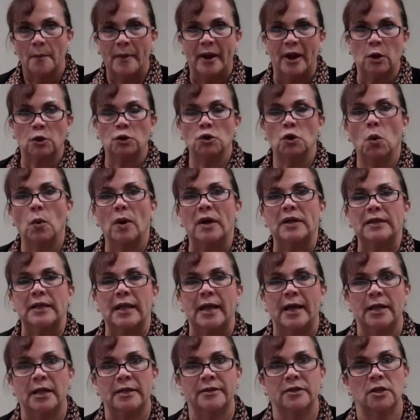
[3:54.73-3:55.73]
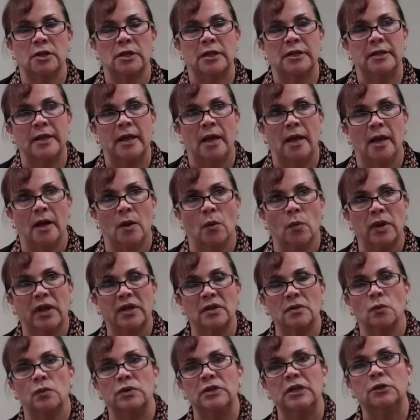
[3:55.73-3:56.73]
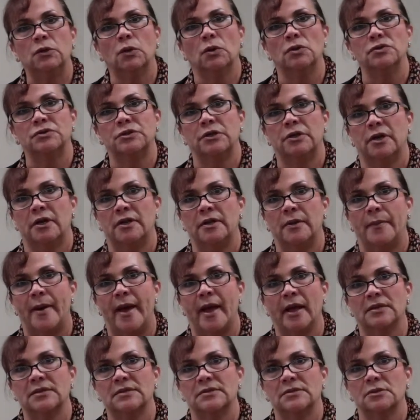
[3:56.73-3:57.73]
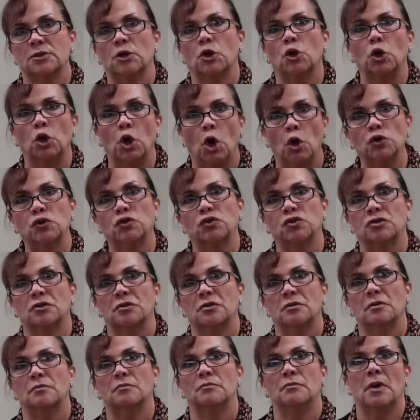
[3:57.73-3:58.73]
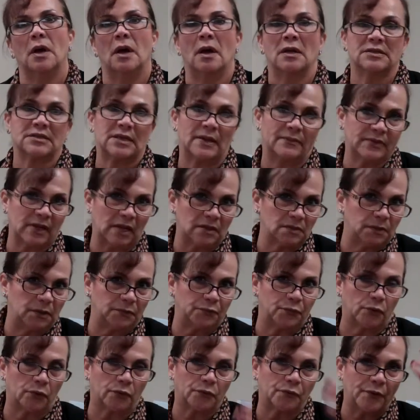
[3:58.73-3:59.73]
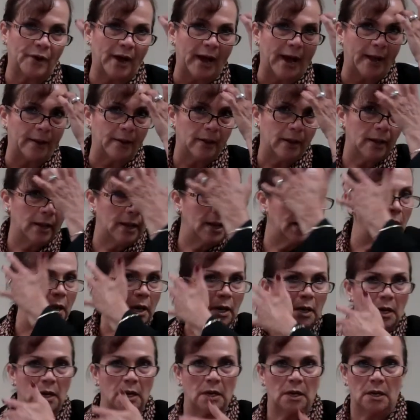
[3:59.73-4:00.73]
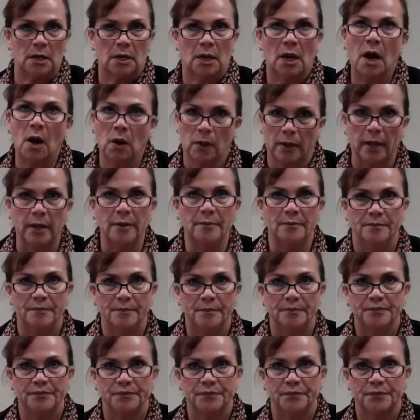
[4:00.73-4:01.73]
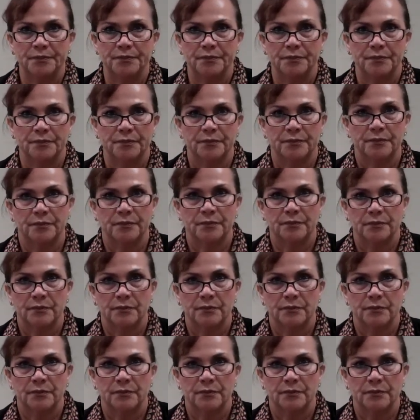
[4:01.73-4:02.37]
But you know what, we need to consider the banks close sometime before. I'll get out early then. I'll get out early and let's meet at 2.